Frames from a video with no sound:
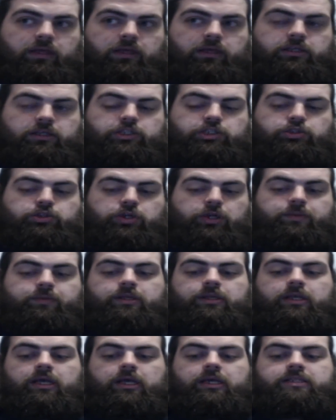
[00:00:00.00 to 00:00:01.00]

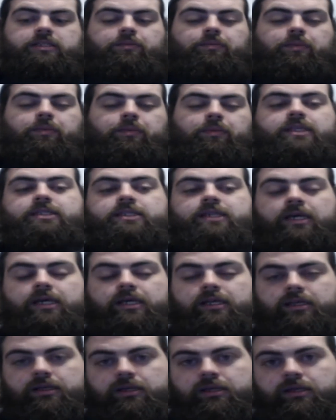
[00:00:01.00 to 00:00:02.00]
Streaming is a mindset.
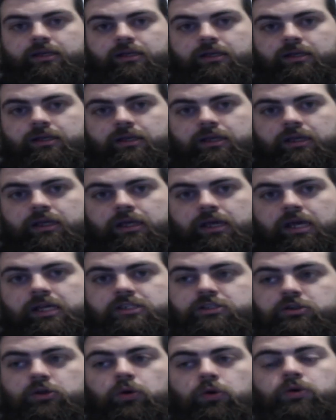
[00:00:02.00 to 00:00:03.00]

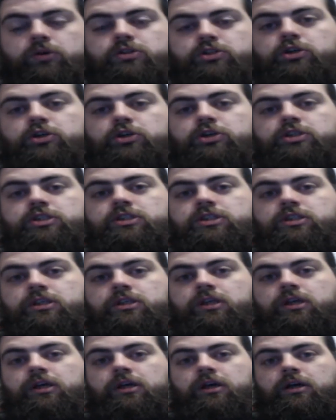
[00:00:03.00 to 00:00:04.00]
It's not just
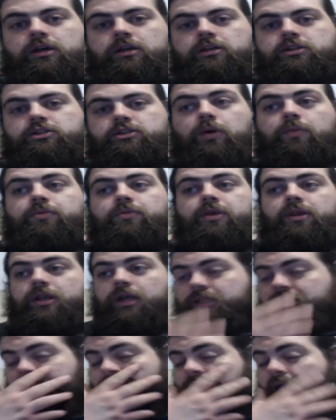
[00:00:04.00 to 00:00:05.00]
something
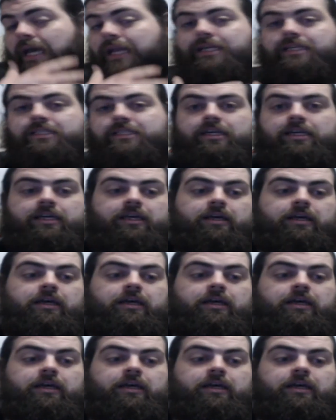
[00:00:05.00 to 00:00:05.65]
that's dead easy.